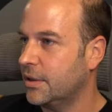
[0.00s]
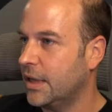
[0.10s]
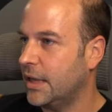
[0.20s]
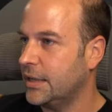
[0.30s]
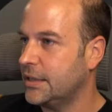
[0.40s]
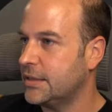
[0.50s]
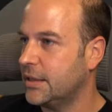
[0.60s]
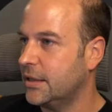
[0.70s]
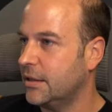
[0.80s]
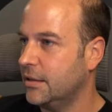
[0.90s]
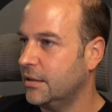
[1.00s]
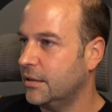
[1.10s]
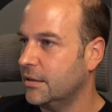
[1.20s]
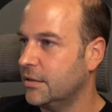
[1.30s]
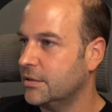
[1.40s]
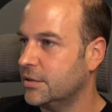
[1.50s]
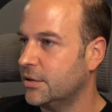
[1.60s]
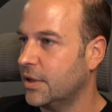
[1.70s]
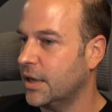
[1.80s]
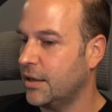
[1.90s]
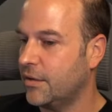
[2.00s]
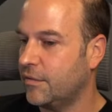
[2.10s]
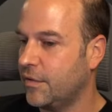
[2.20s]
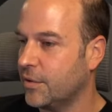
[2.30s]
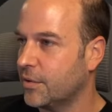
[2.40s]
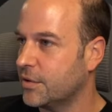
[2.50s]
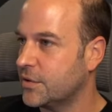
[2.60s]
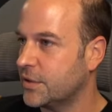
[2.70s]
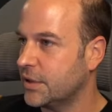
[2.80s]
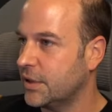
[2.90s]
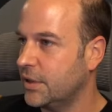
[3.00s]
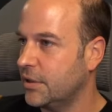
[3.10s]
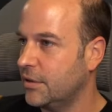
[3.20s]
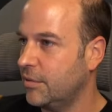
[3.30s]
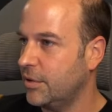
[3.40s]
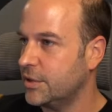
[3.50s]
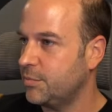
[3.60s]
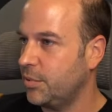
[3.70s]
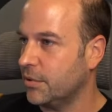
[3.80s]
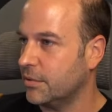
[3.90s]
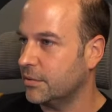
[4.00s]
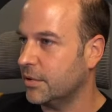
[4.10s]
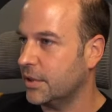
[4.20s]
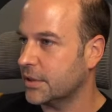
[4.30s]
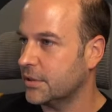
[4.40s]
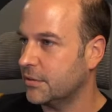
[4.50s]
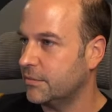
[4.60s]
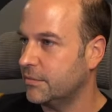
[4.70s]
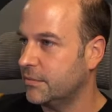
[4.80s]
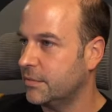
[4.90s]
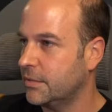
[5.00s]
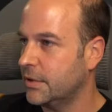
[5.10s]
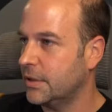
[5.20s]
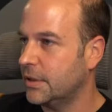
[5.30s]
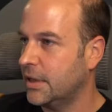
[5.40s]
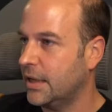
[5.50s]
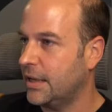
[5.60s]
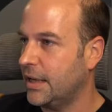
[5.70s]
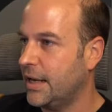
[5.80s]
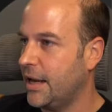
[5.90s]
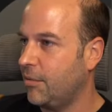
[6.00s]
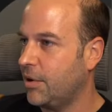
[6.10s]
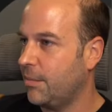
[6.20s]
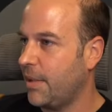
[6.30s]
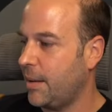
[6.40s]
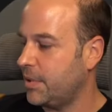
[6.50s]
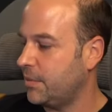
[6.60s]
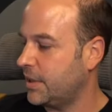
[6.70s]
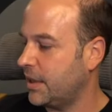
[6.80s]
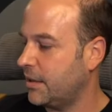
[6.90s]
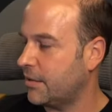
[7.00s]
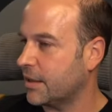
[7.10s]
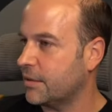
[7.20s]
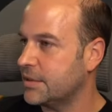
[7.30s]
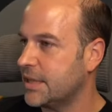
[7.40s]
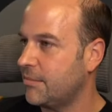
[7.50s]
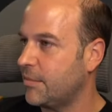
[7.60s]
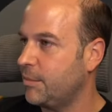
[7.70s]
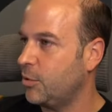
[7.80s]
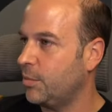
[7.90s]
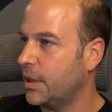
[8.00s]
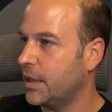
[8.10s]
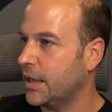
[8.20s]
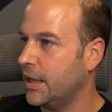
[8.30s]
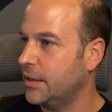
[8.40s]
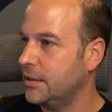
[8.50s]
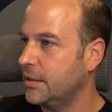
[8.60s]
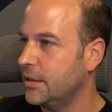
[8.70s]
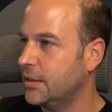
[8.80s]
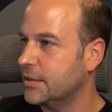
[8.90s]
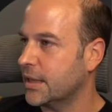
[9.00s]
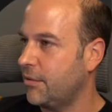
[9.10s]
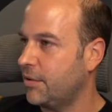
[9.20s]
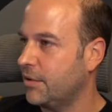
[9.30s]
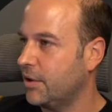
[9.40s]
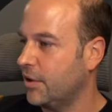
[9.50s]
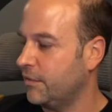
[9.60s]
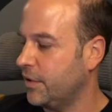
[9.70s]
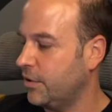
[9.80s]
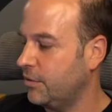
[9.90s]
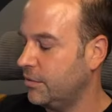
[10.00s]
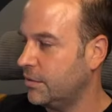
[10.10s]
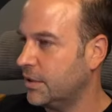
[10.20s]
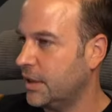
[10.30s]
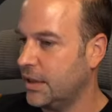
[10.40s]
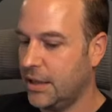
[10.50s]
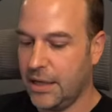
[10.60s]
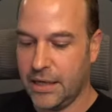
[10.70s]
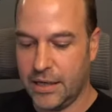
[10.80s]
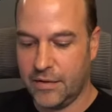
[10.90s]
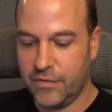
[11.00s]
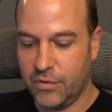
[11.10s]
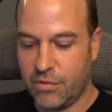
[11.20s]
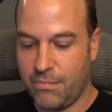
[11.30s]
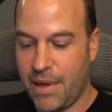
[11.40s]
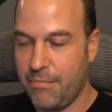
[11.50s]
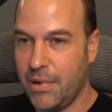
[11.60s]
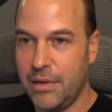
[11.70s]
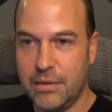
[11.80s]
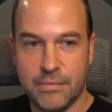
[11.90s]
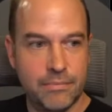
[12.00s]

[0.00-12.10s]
and easier to get the focus in the right spot, like so. And then now when I'm happy with that, I can tap the middle button again to get rid of live view. And then if you remember,